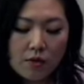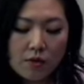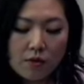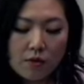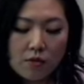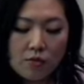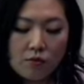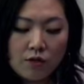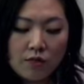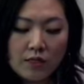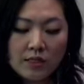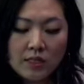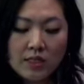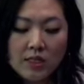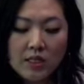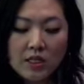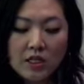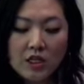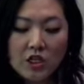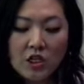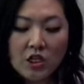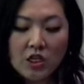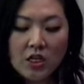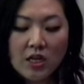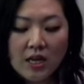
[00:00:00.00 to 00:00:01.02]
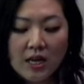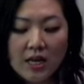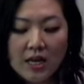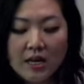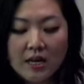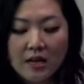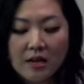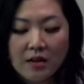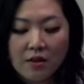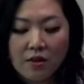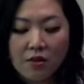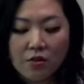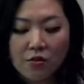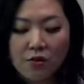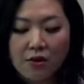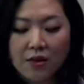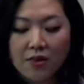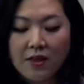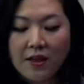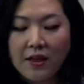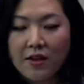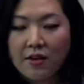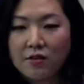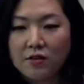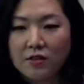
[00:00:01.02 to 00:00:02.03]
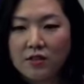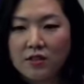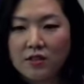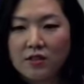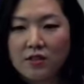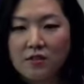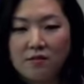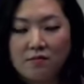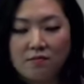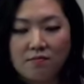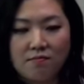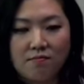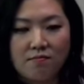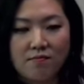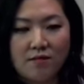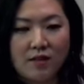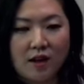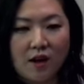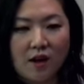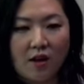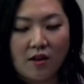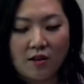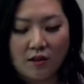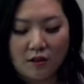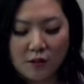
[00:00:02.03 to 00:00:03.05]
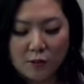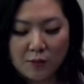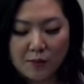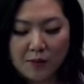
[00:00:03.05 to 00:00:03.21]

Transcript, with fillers: recently she hit $3,000